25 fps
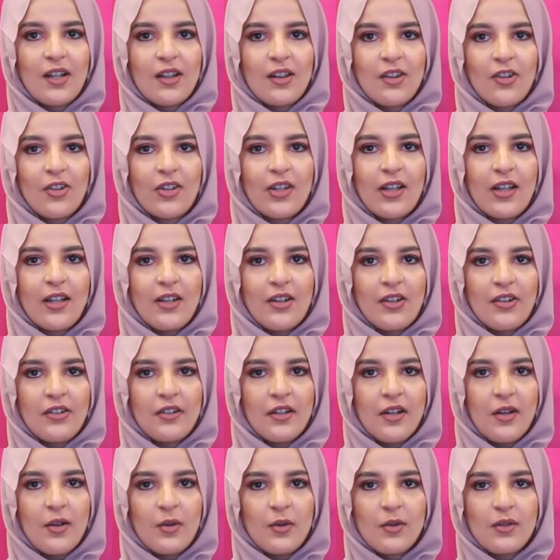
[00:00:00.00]
Like, look at your
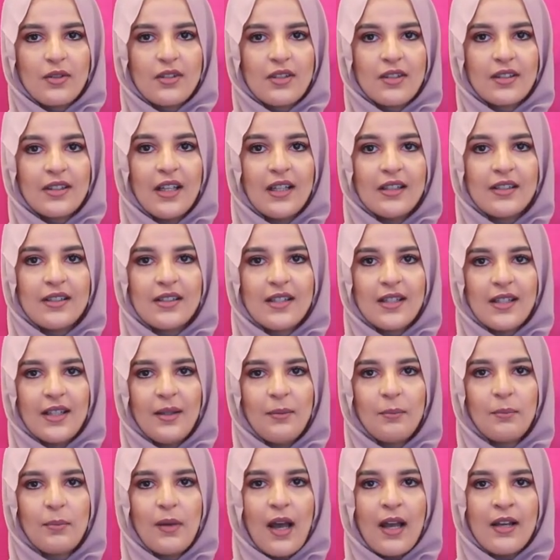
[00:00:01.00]
nose. Yeah, see?
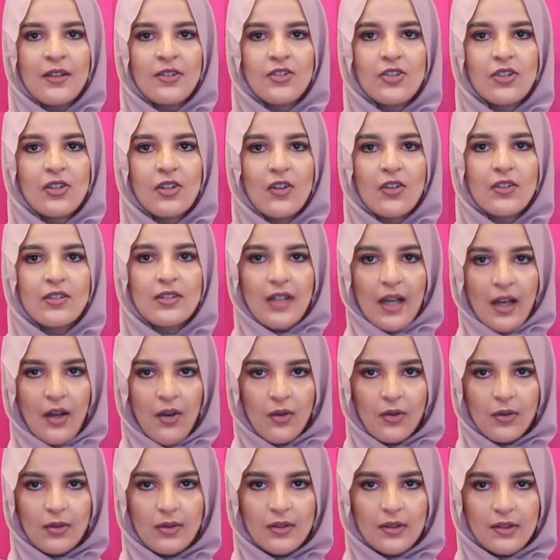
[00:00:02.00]
But I just look
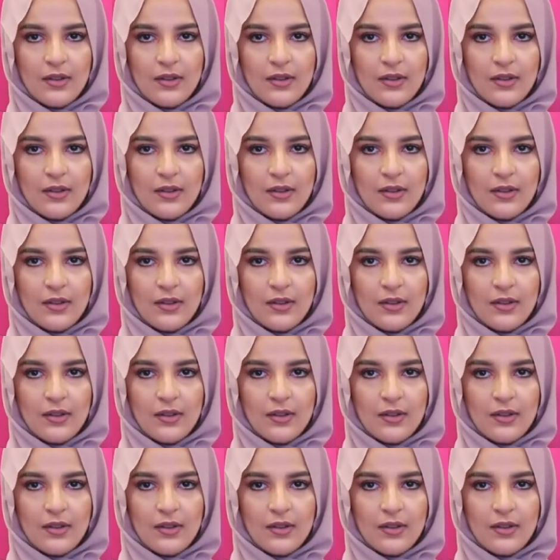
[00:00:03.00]
down.